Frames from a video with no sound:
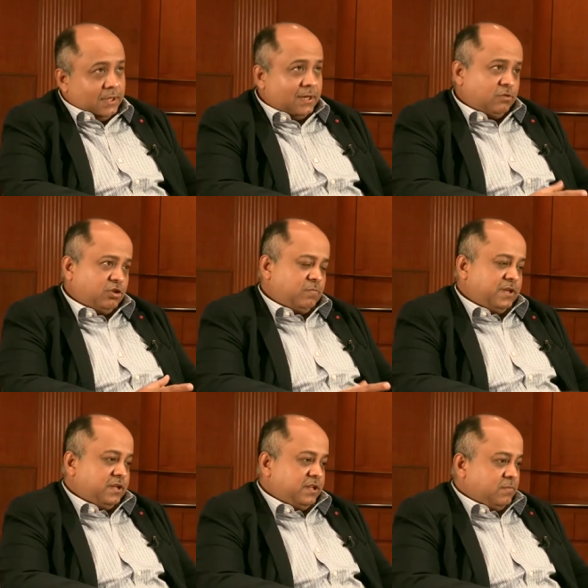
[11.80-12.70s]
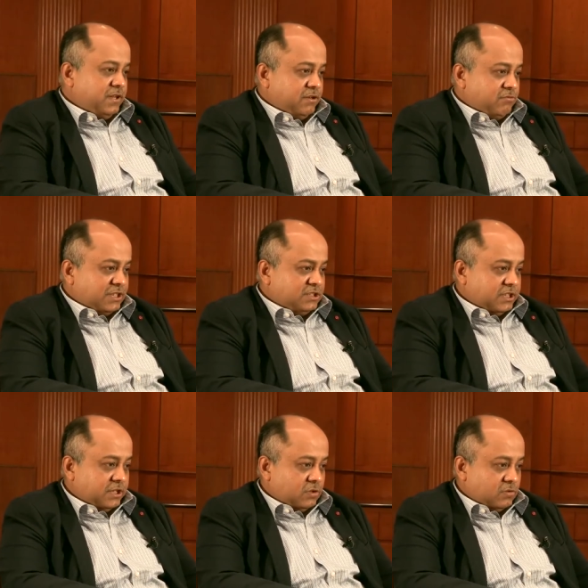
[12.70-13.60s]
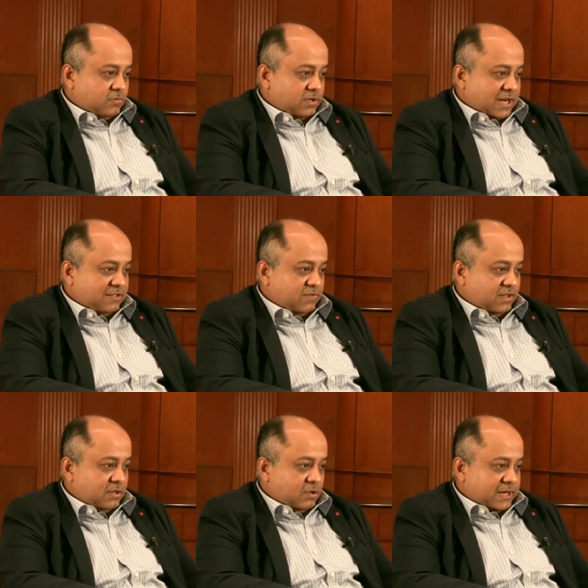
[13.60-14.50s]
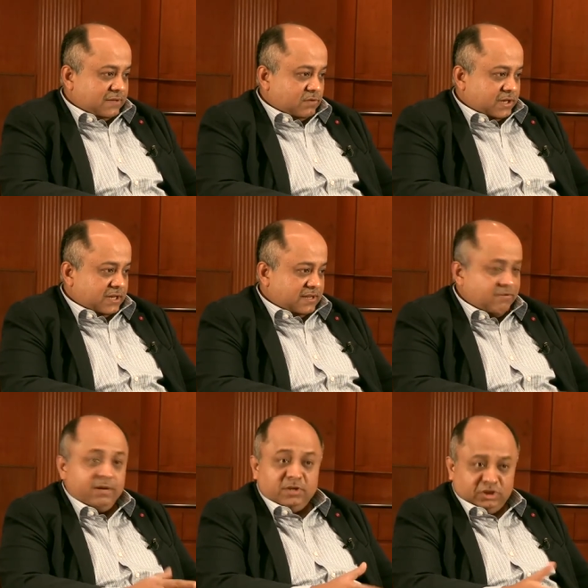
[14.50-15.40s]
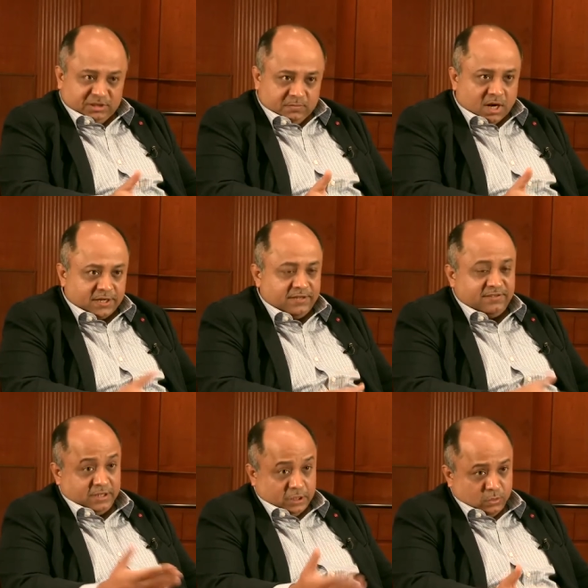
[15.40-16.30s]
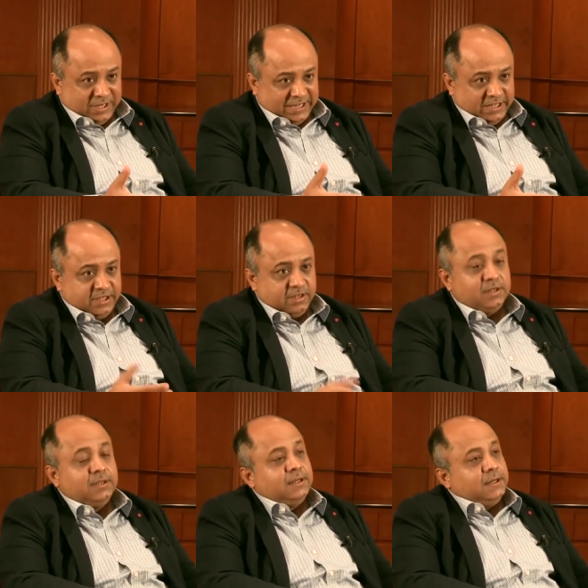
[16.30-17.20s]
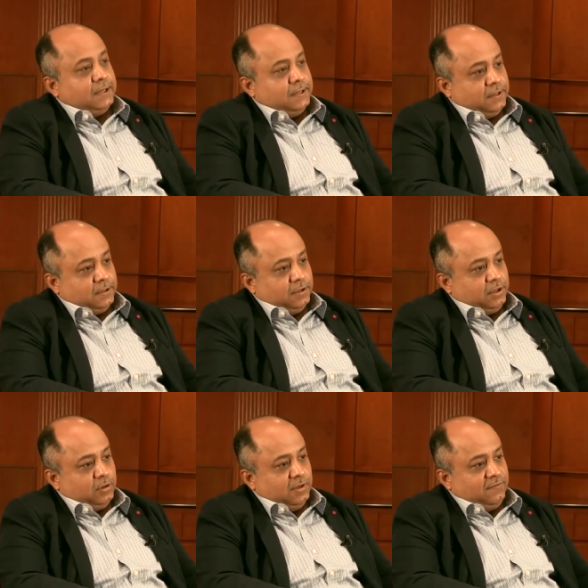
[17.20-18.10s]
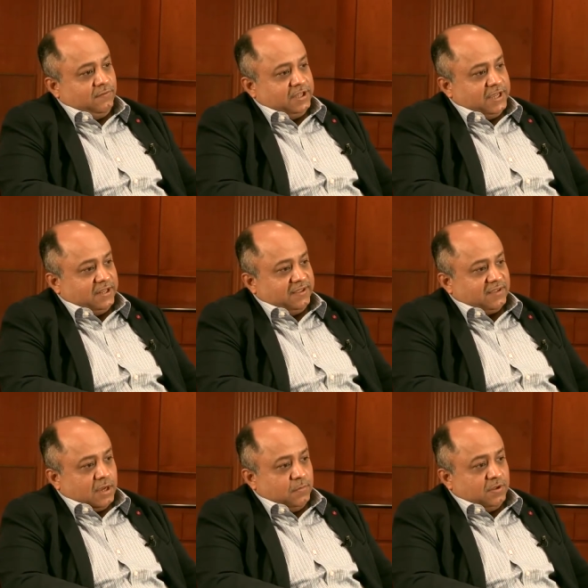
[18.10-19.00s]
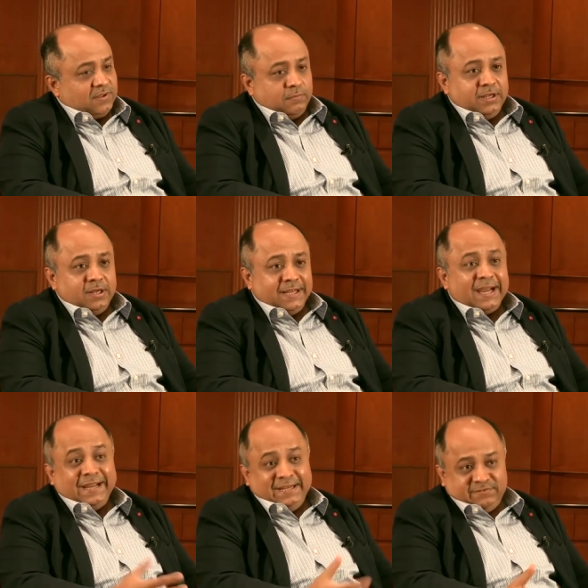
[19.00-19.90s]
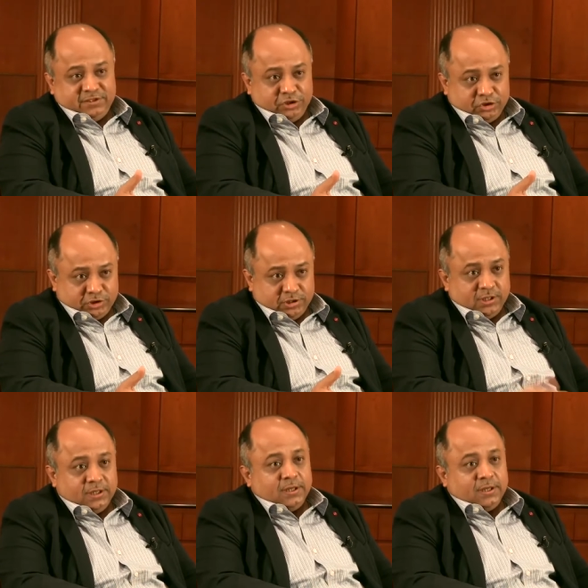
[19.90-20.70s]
Yeah, so it's been it's been interesting, you know, as we look at work in different emerging markets, including India. Uh, you know, if we take an example of something like high definition,